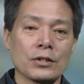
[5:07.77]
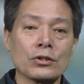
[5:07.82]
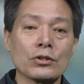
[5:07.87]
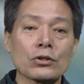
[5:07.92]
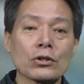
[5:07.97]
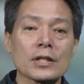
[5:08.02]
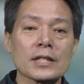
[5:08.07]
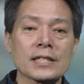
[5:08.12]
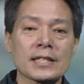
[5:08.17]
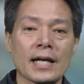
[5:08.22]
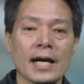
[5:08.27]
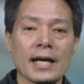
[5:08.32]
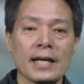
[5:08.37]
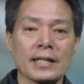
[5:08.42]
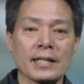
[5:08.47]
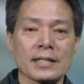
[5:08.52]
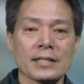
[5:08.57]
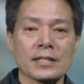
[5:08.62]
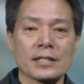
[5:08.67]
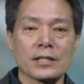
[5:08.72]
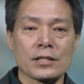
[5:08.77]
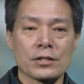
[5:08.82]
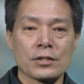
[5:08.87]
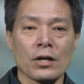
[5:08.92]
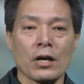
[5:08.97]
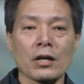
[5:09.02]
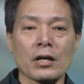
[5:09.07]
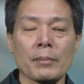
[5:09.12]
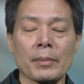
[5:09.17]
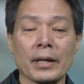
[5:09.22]
neuroscientists
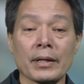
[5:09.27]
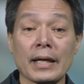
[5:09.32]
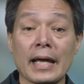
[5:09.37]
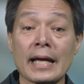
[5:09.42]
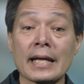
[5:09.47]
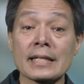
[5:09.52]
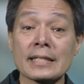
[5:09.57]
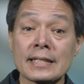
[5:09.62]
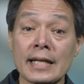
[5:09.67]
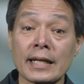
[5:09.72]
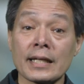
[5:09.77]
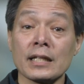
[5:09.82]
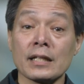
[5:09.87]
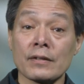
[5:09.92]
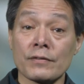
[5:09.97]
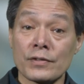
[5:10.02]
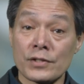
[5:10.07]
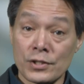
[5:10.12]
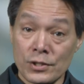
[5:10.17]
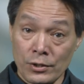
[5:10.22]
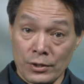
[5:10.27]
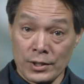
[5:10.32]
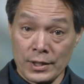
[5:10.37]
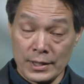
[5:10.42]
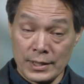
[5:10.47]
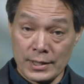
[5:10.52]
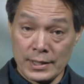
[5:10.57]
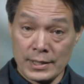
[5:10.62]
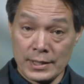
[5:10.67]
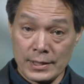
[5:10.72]
talk about executive
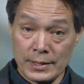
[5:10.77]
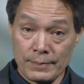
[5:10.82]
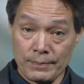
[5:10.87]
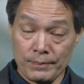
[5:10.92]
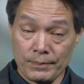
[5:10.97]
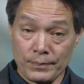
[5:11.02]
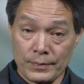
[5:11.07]
circuits,